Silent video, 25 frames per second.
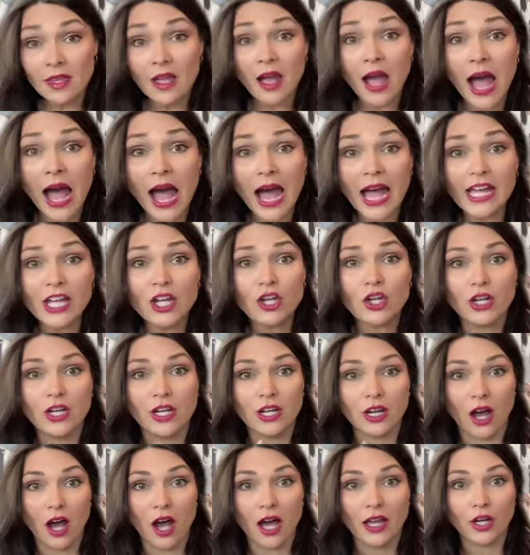I could
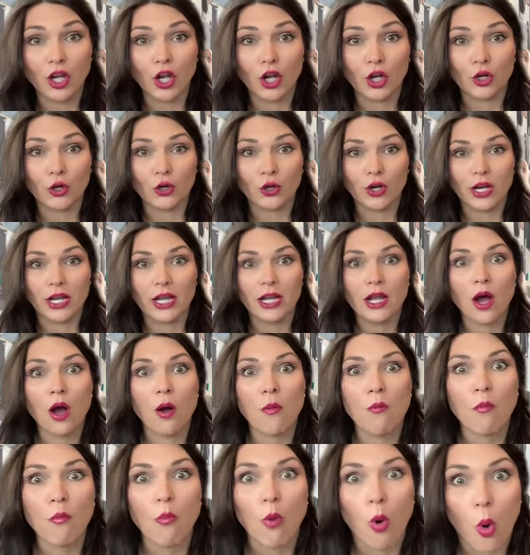not agree
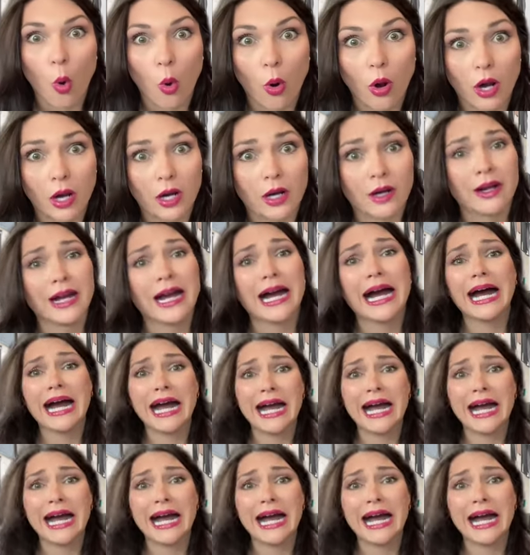more